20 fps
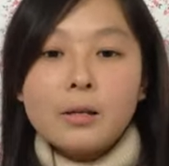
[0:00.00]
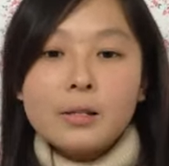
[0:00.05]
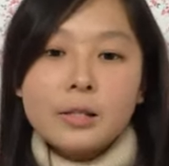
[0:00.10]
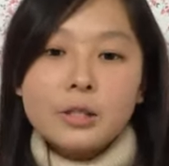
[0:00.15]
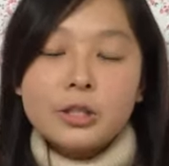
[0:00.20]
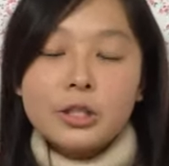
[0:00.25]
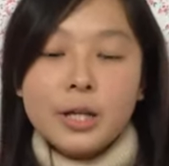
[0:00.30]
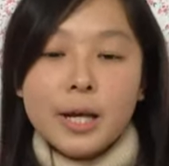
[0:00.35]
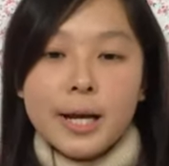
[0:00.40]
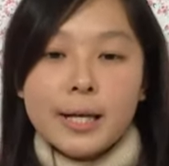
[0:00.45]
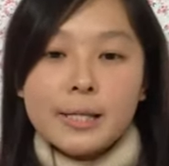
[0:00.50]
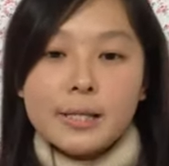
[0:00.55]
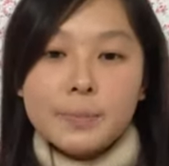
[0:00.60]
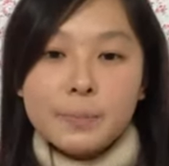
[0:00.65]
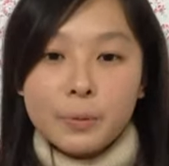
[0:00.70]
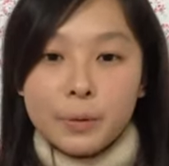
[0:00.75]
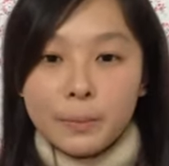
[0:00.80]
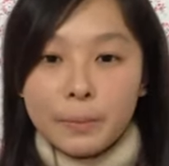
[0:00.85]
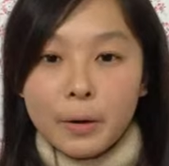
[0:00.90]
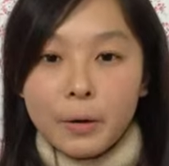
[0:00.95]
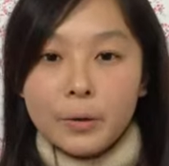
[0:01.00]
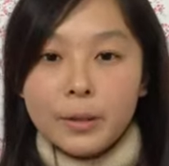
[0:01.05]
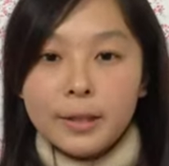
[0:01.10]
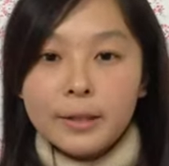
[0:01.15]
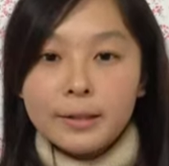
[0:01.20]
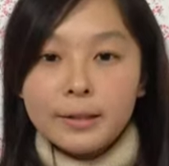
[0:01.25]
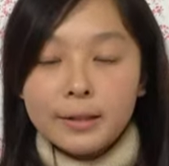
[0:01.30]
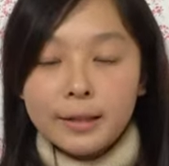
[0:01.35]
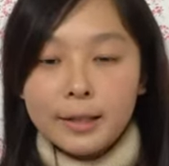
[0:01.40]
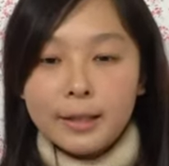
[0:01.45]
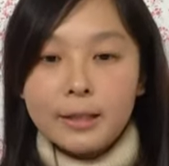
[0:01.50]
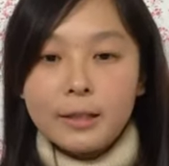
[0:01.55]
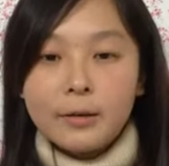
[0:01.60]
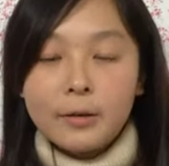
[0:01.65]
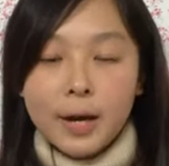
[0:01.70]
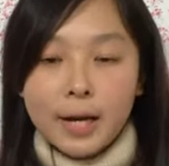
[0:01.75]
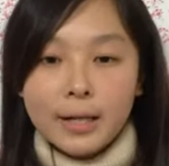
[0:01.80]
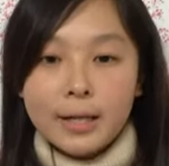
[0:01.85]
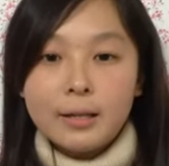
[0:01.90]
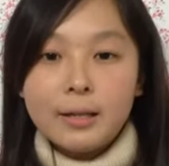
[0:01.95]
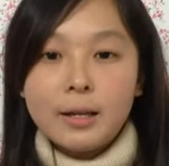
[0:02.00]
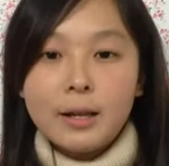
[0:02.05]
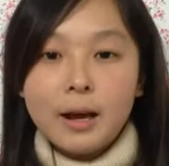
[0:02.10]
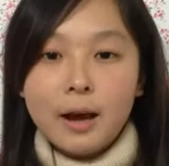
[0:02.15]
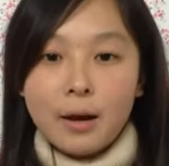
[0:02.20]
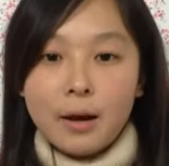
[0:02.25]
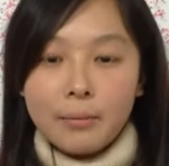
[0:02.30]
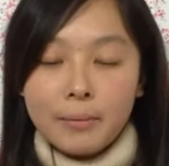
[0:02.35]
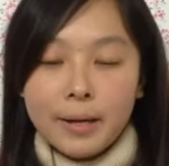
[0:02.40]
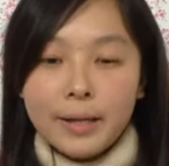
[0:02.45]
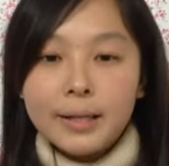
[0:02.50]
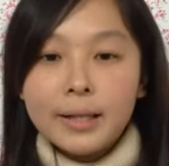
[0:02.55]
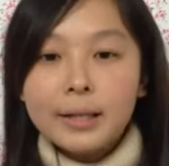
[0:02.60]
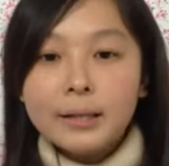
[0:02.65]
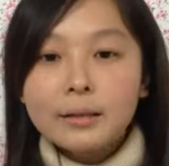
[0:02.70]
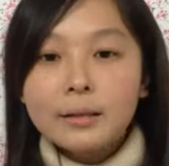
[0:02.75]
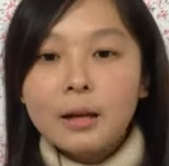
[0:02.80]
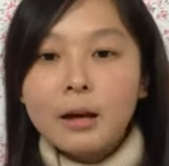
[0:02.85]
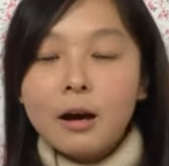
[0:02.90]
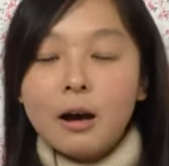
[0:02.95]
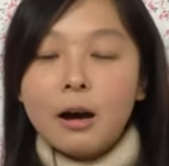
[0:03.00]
such as promoting the credit rating,